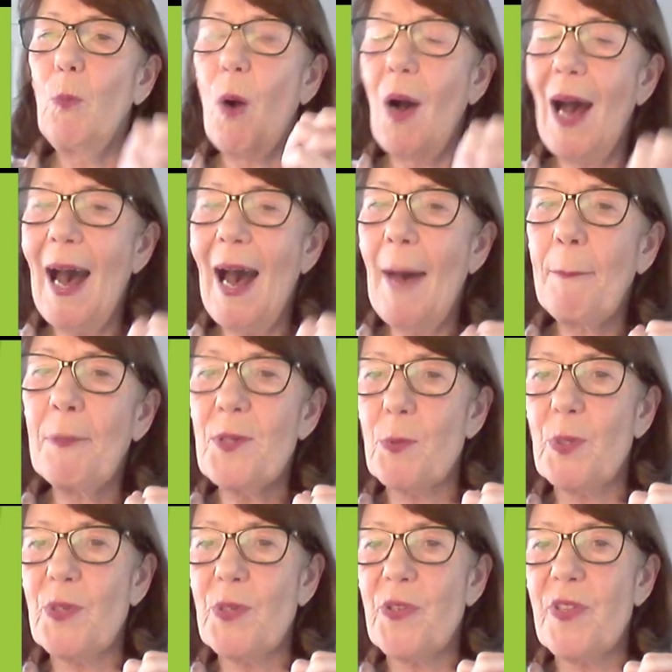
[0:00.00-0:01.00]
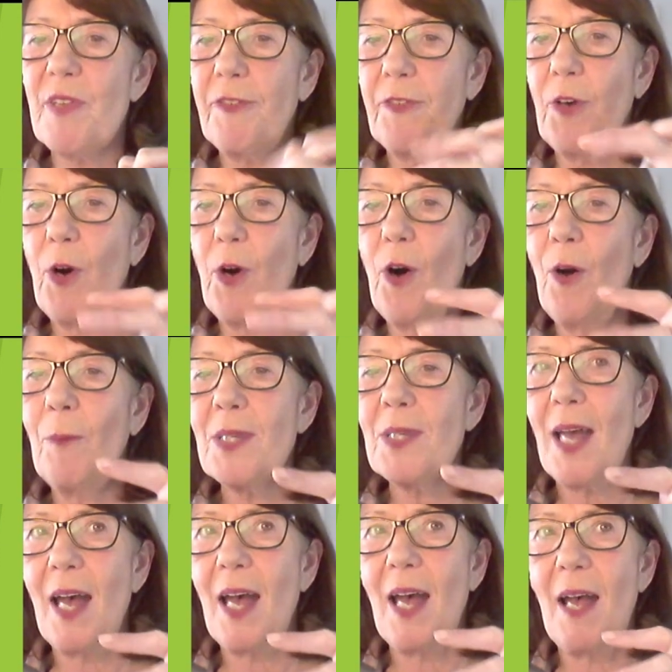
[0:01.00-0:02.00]
what happened was they
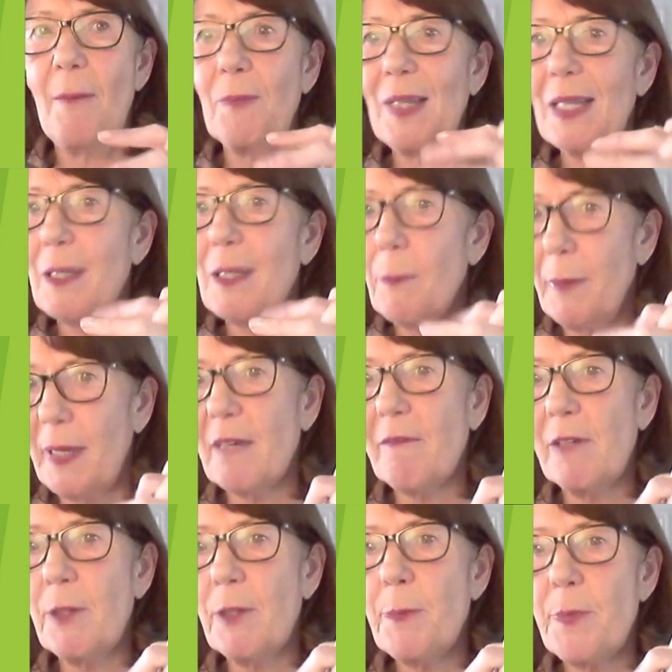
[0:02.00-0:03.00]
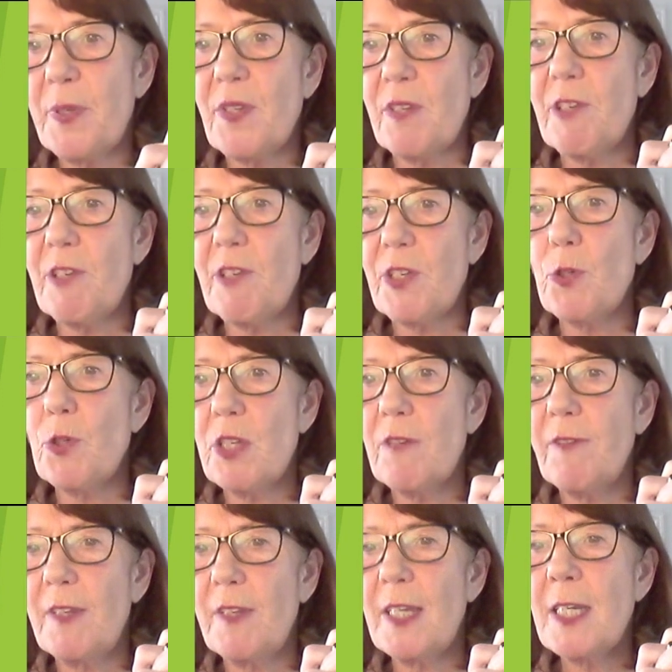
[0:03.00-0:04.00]
formed little peer groups as a
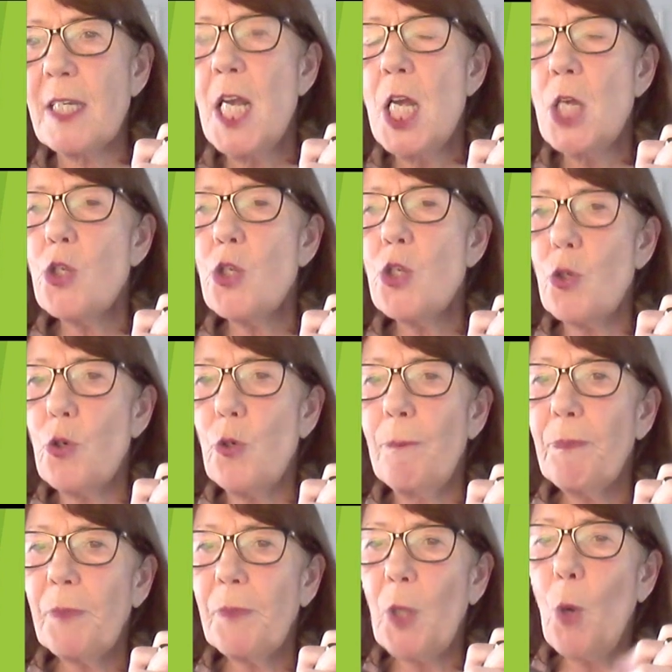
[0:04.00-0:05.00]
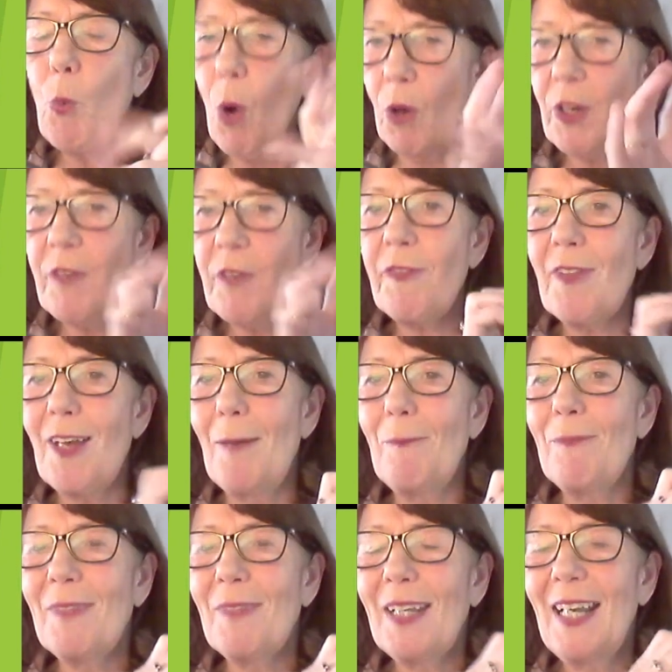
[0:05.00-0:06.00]
result of it. So one of
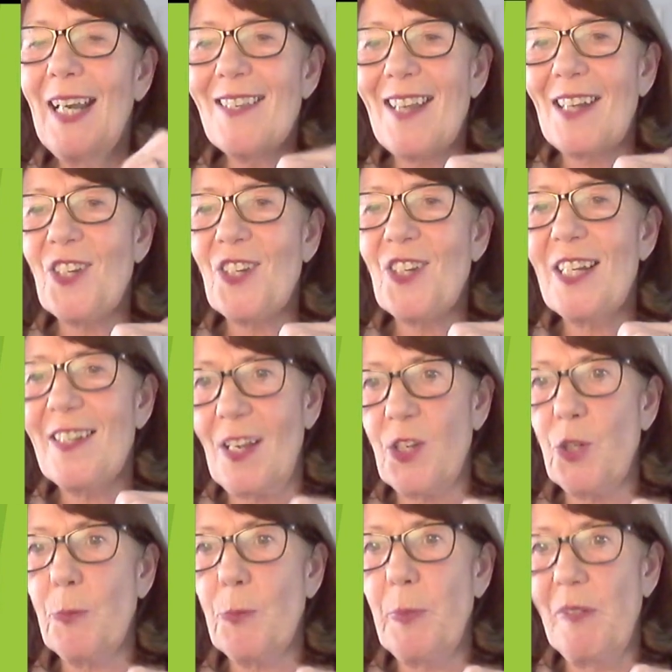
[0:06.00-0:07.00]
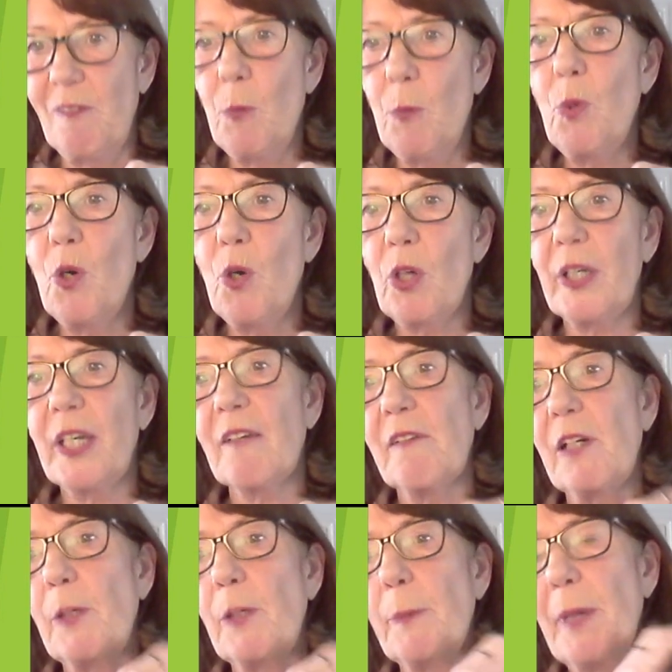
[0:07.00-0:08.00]
them has actually set up her own walking
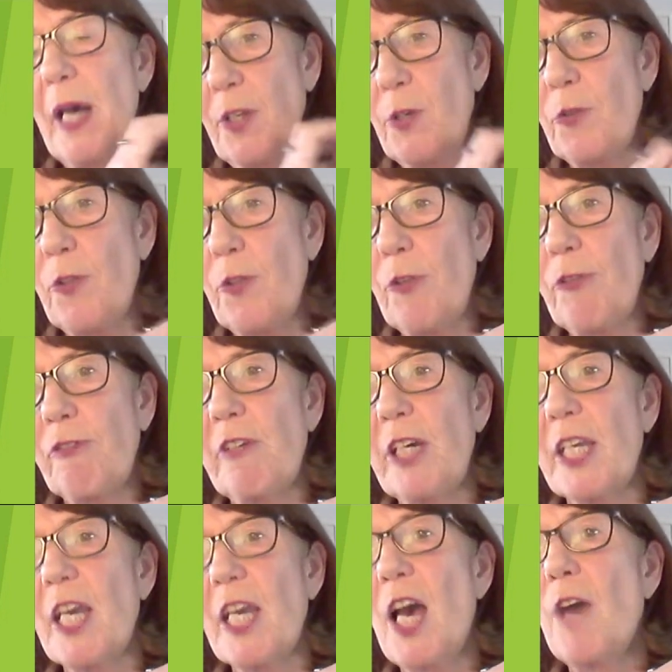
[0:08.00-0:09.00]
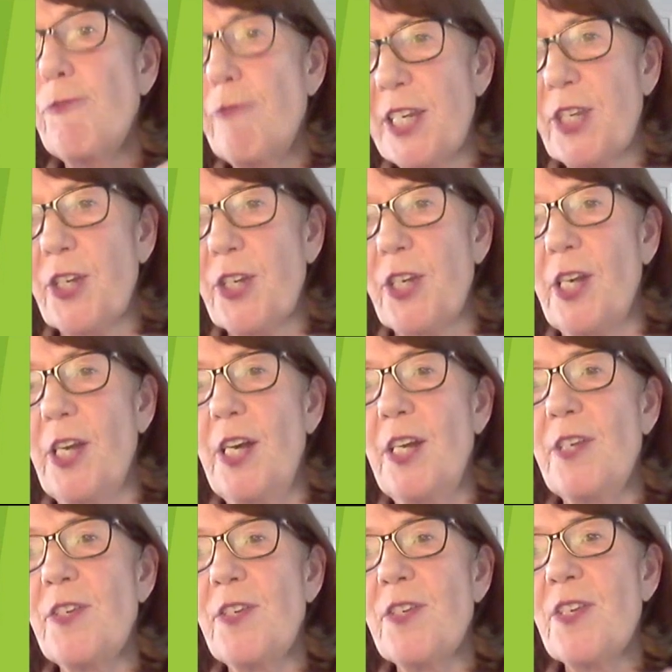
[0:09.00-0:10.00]
group, and the other 3 have
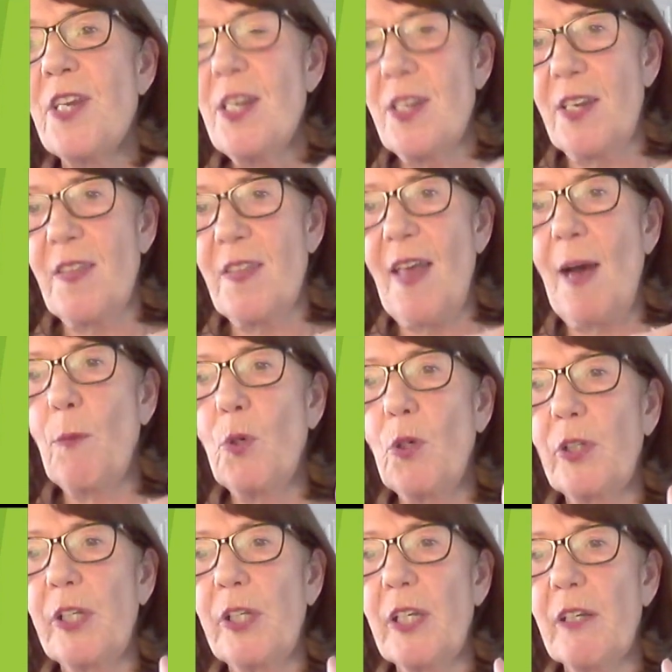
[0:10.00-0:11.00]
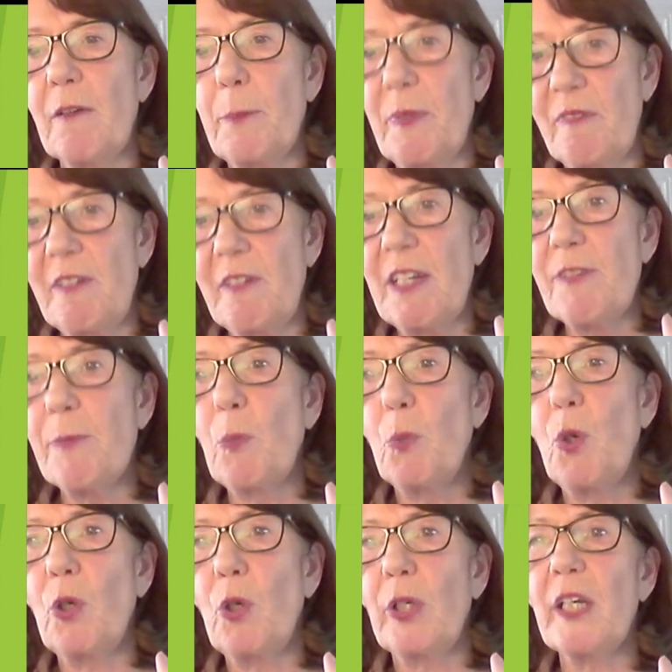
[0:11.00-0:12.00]
returned to that
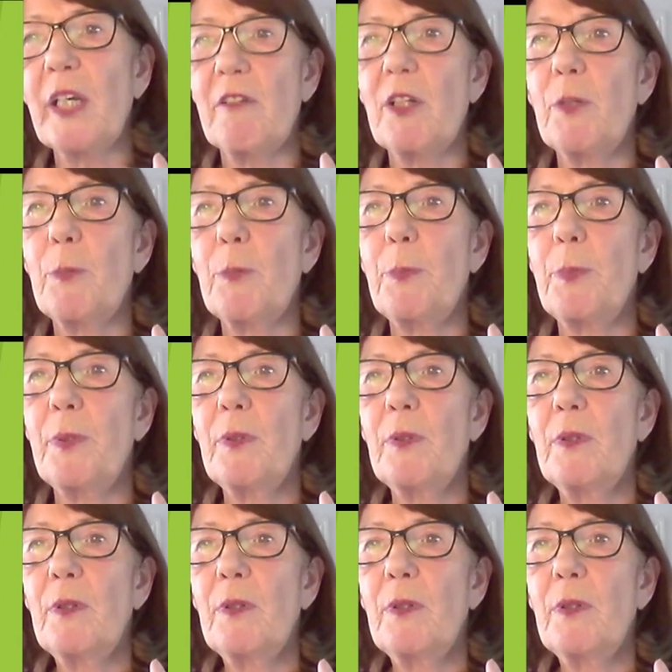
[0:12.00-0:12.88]
bereavement walking group